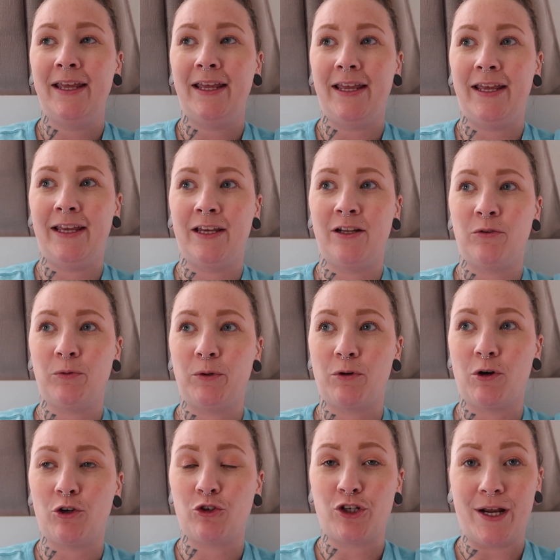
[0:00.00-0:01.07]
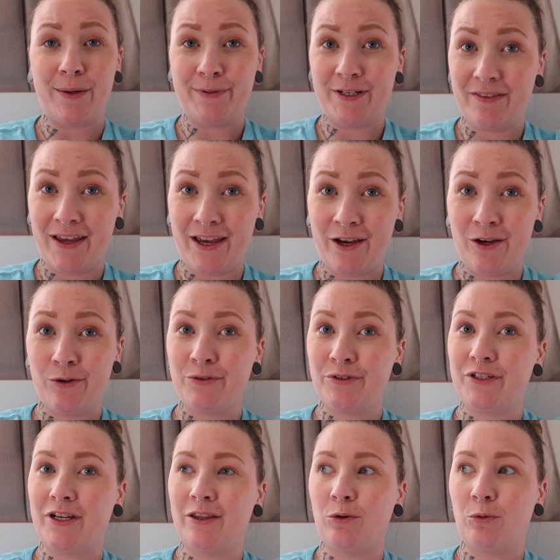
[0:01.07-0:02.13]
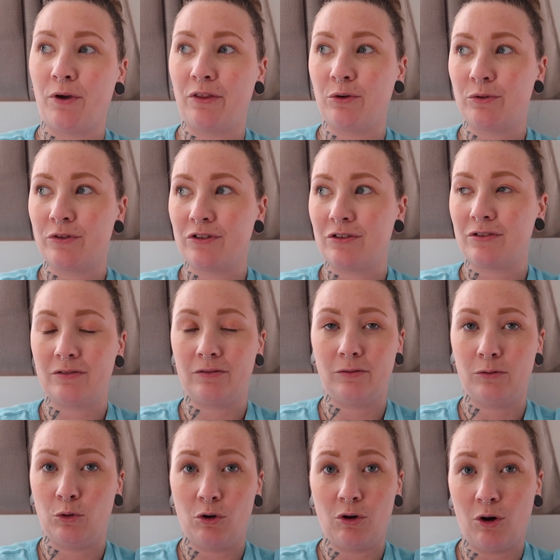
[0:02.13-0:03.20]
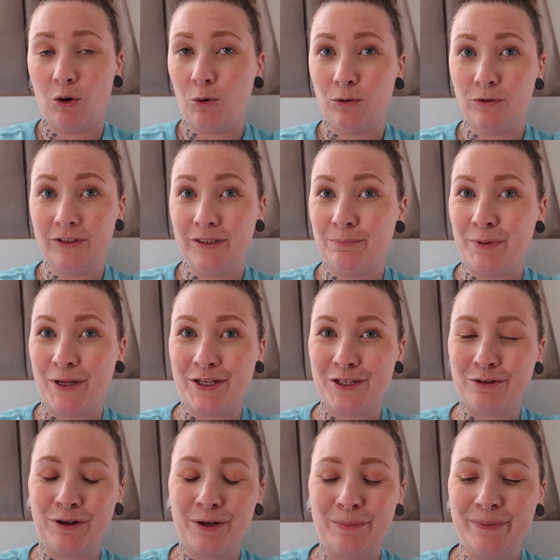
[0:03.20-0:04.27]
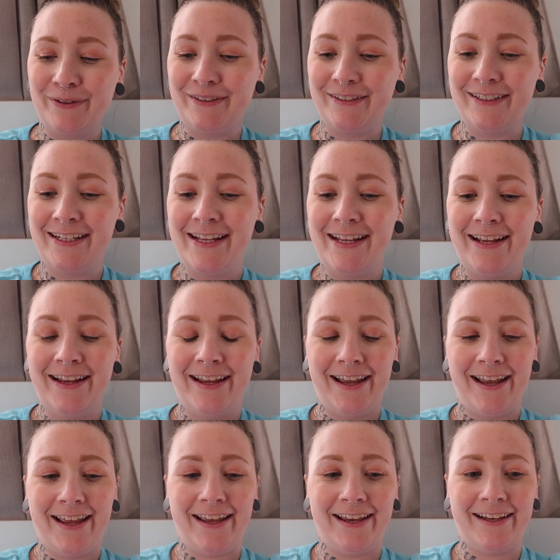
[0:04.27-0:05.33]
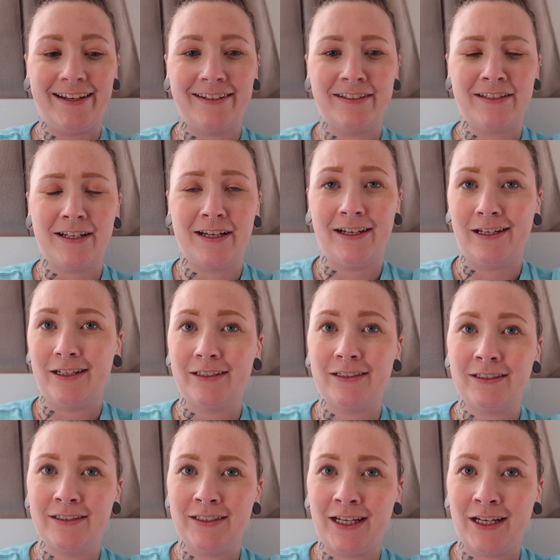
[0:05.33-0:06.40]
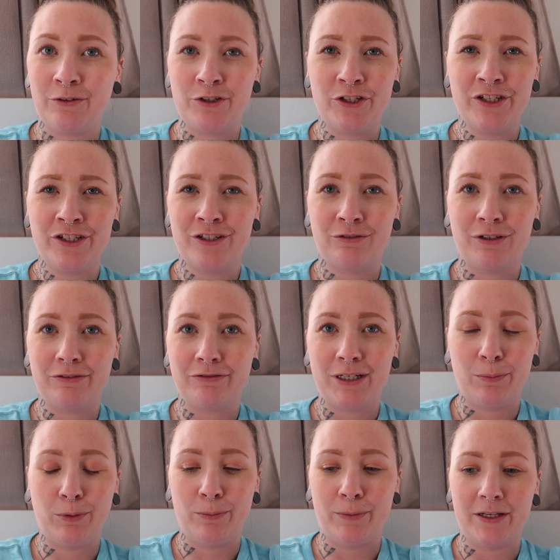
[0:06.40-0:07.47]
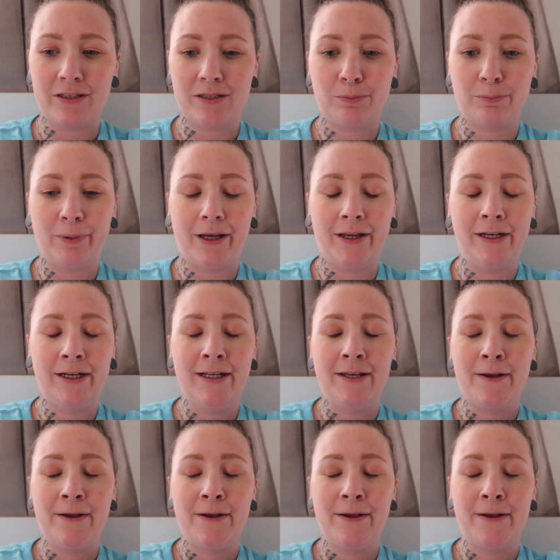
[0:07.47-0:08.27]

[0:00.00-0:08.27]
and we were all trapped in the house, and the weather was cold and miserable, and yeah, it was just a rough couple months, but